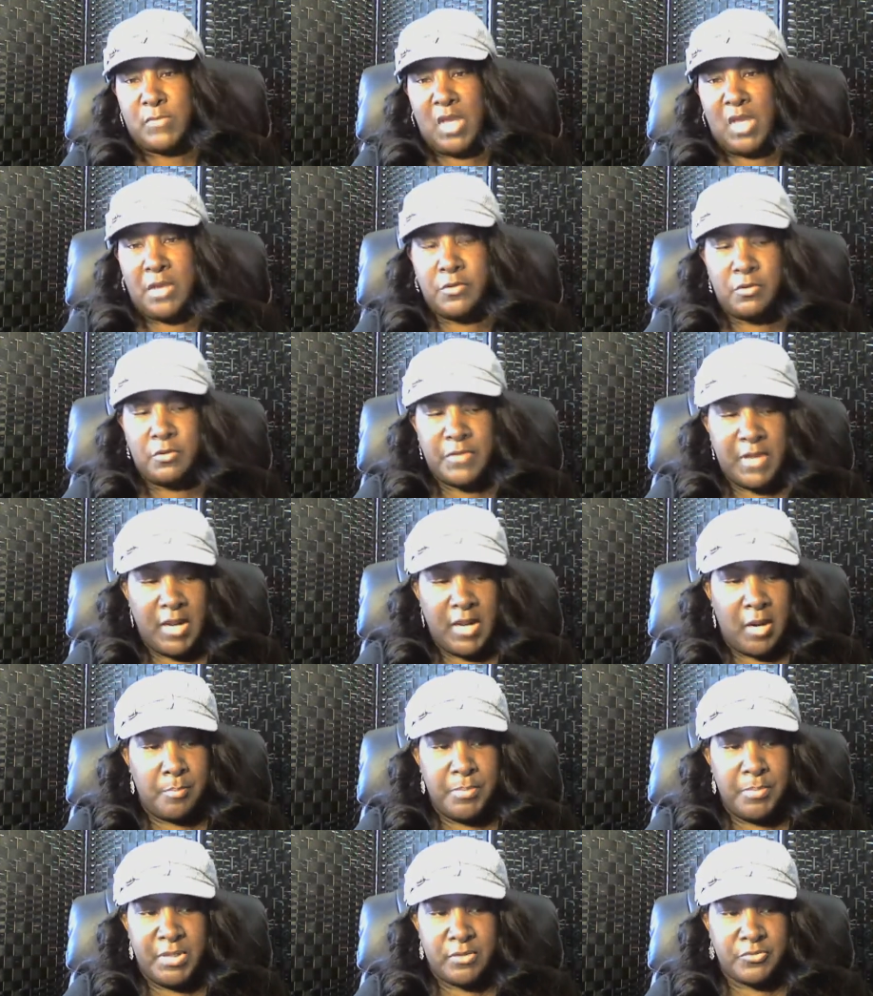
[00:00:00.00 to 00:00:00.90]
I know they
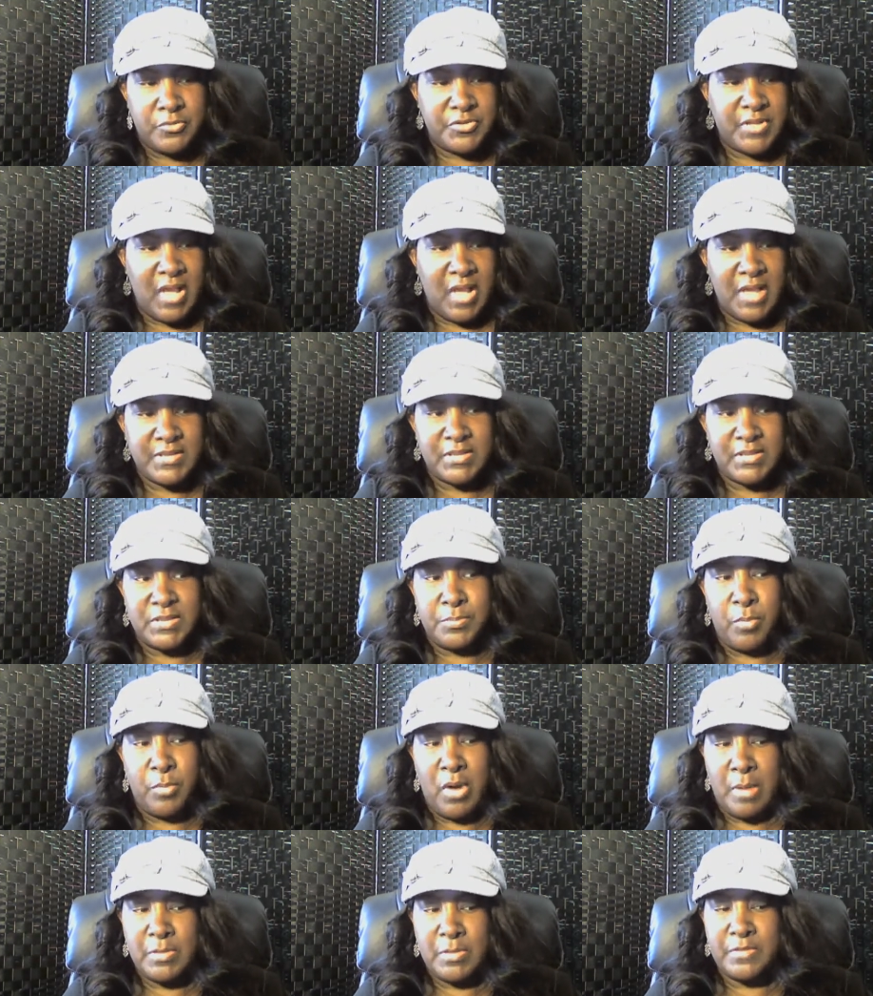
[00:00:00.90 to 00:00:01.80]
have bigger sizes,
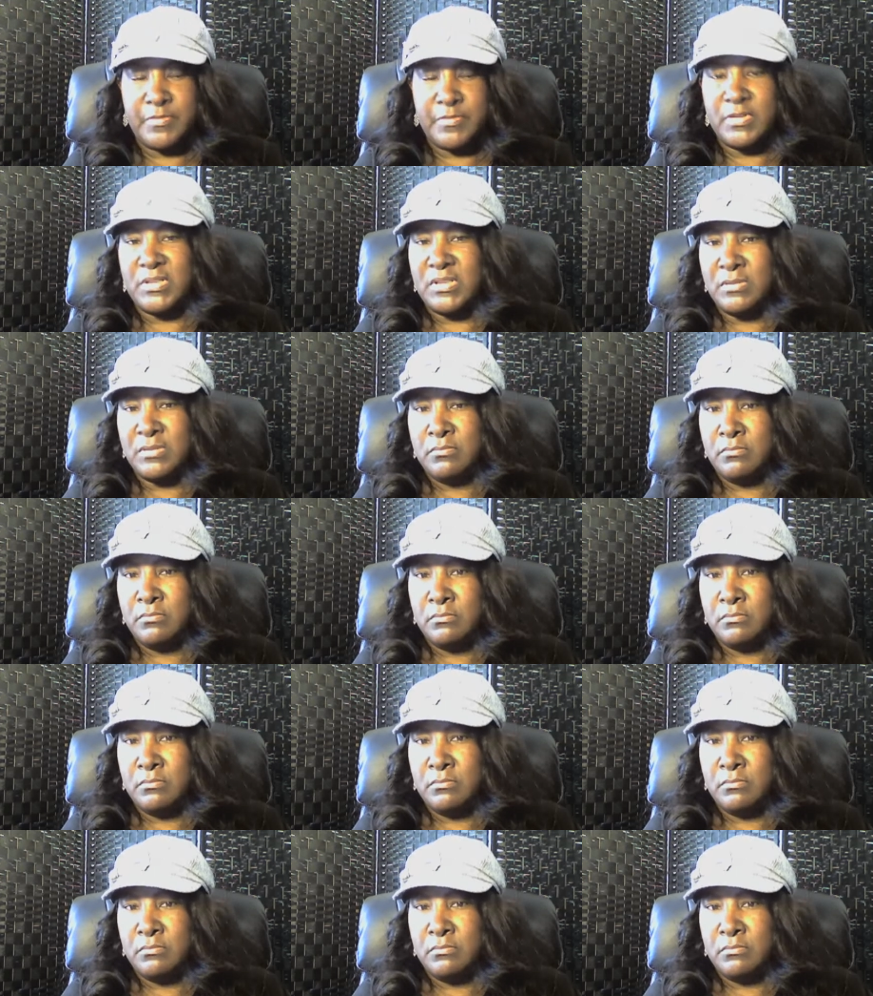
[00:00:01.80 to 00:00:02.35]
probably for,